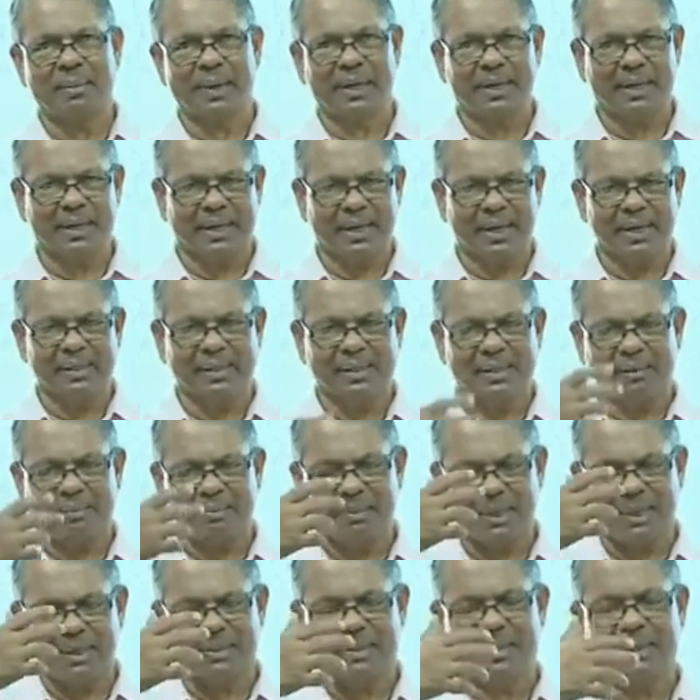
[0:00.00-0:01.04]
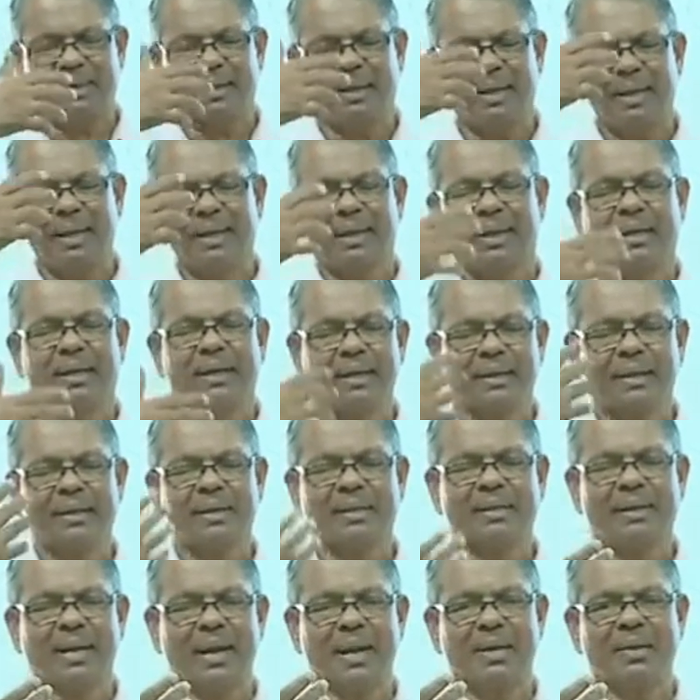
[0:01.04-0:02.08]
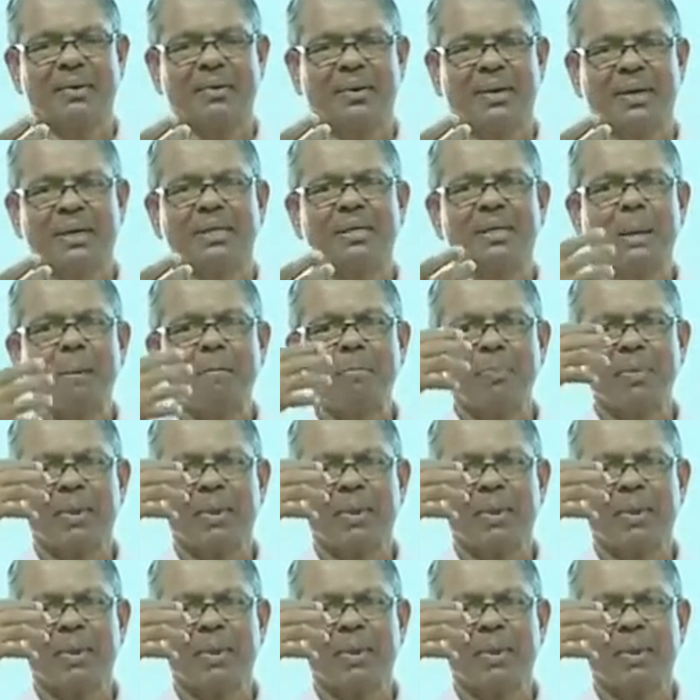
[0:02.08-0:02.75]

Meditation means in English language,